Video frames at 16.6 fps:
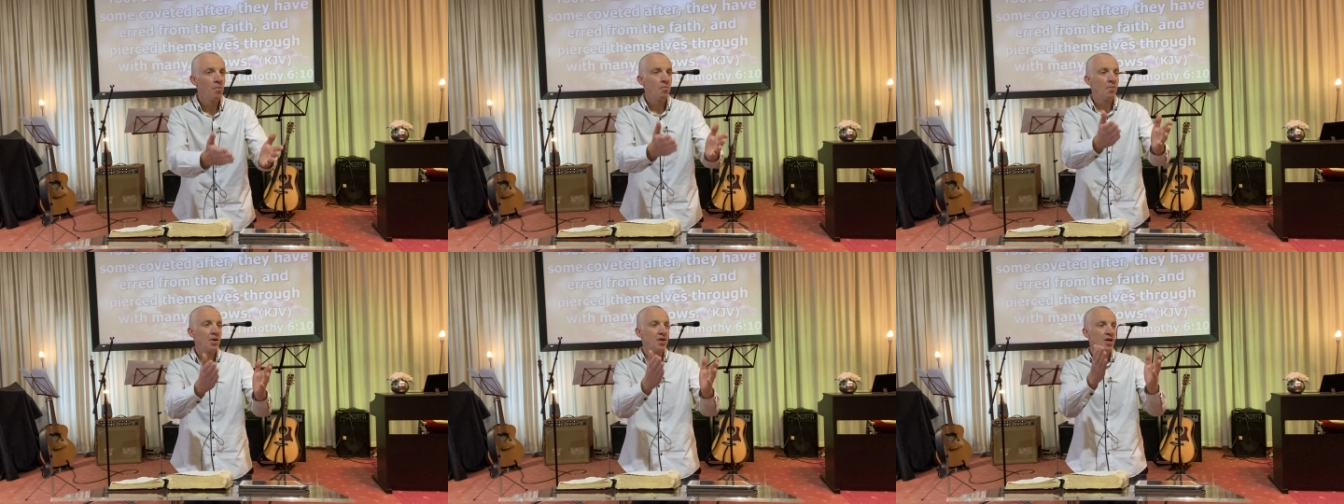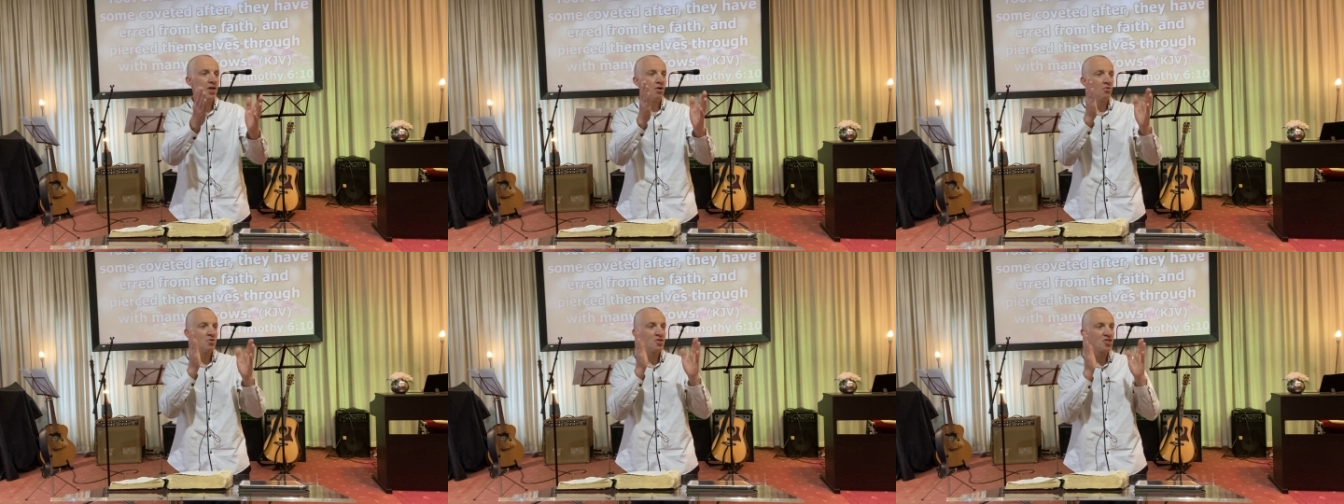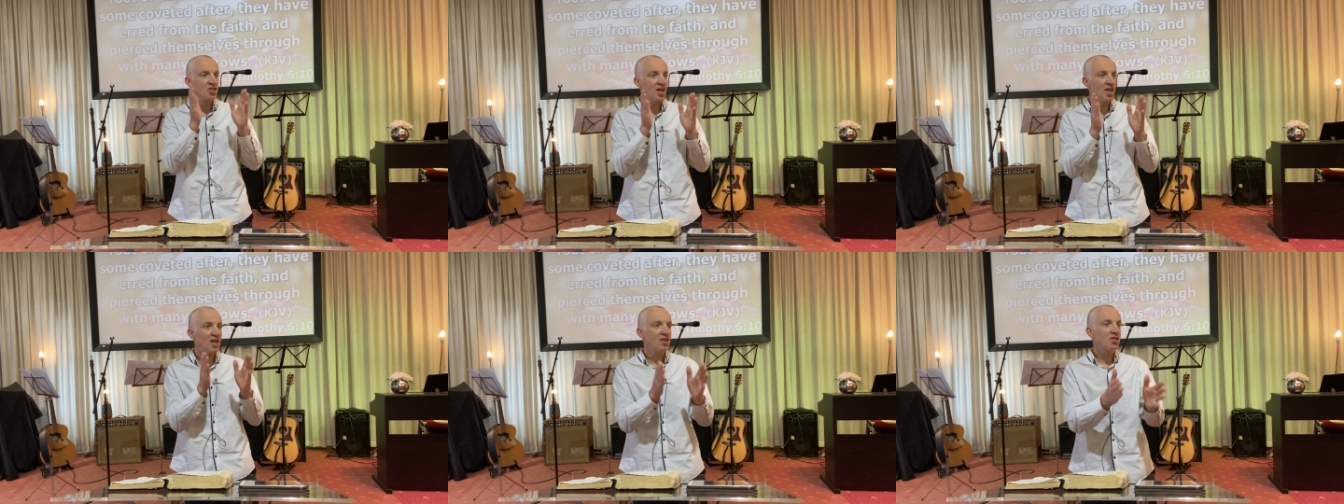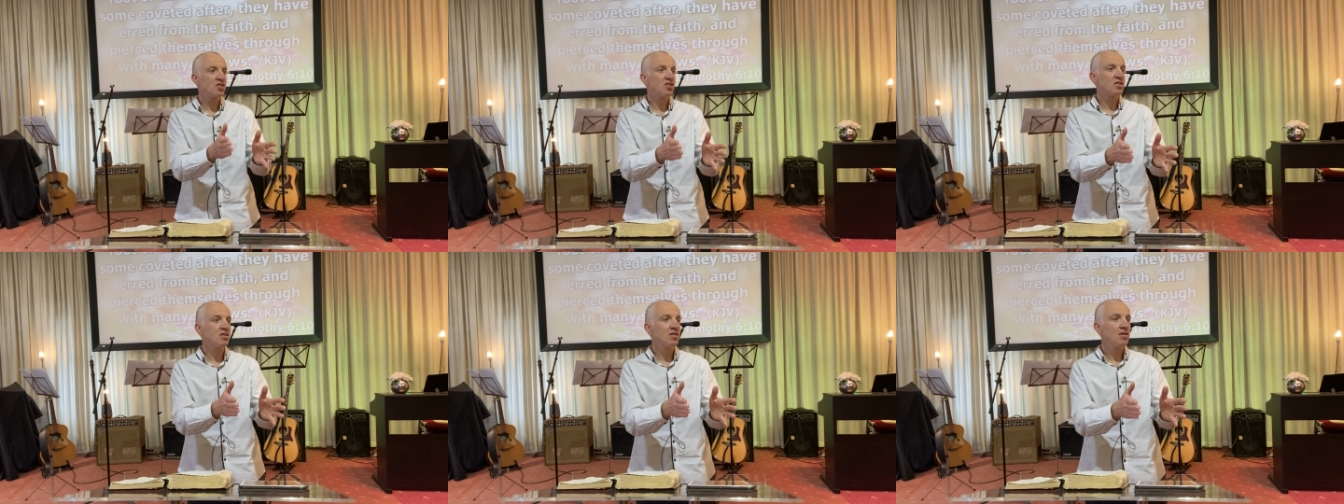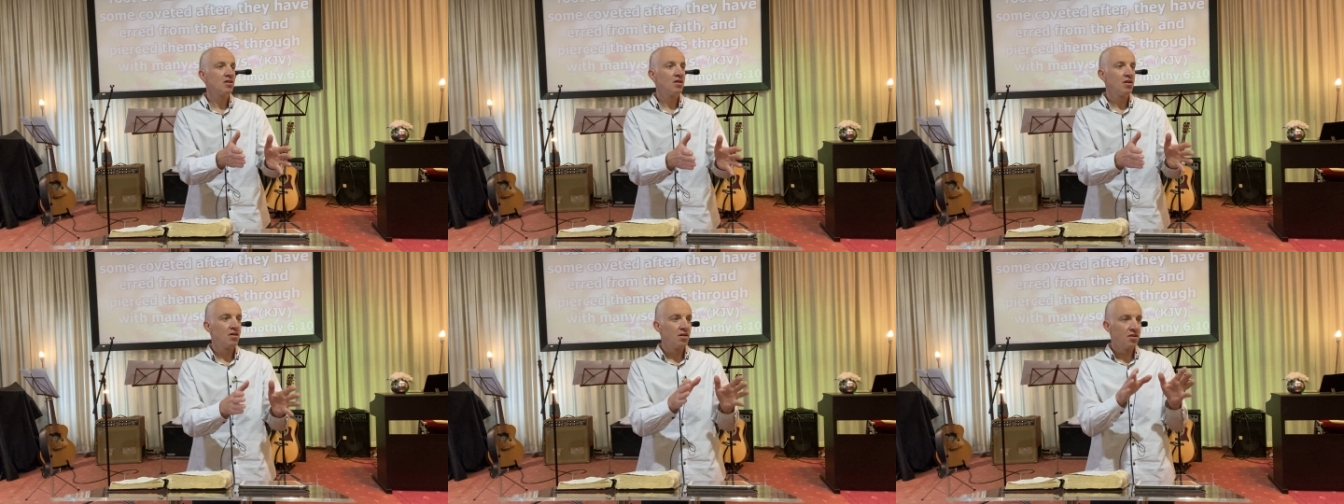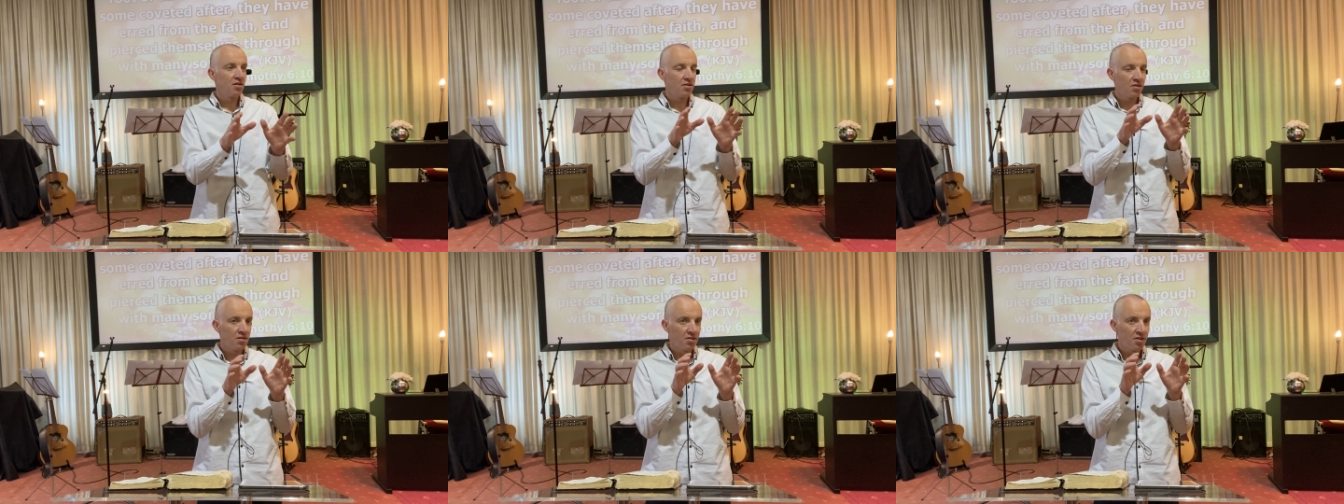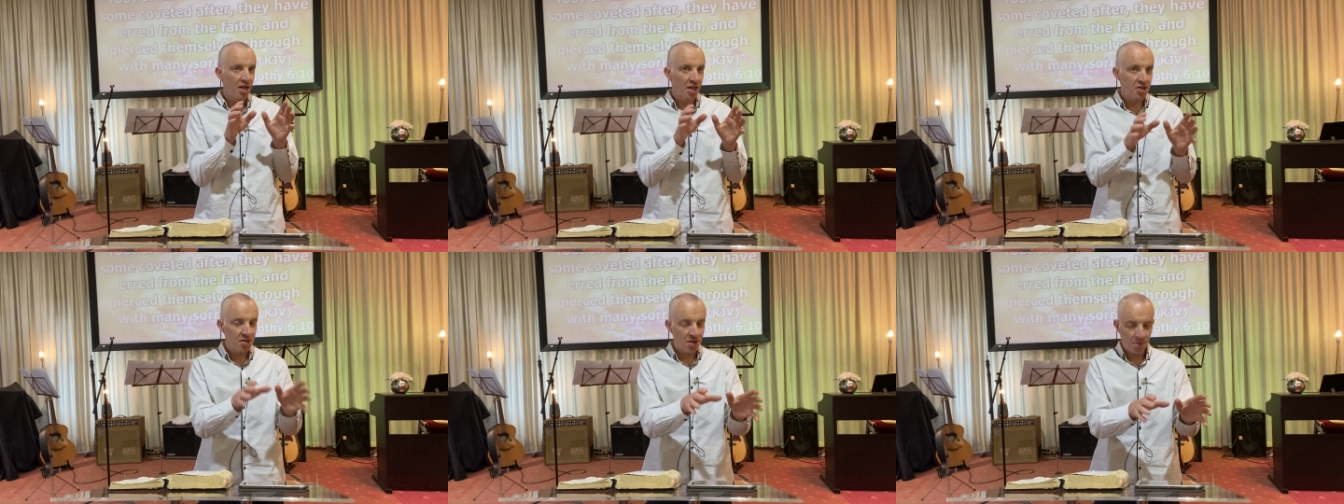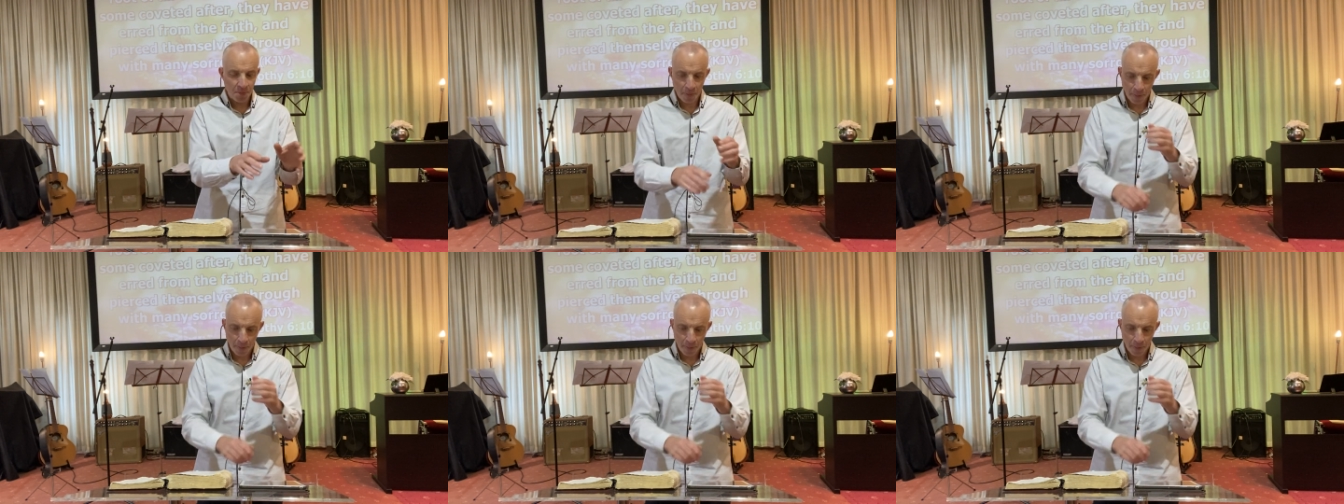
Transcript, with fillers: but you don't see its danger.